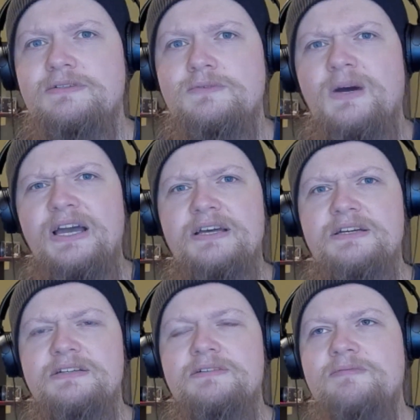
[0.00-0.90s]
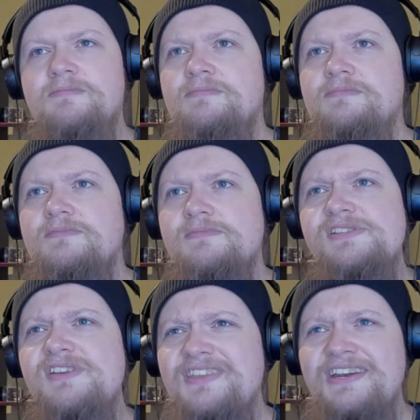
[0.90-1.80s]
What? There's
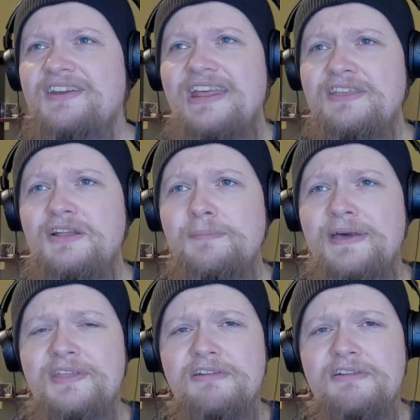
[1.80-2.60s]
nothing unethical about that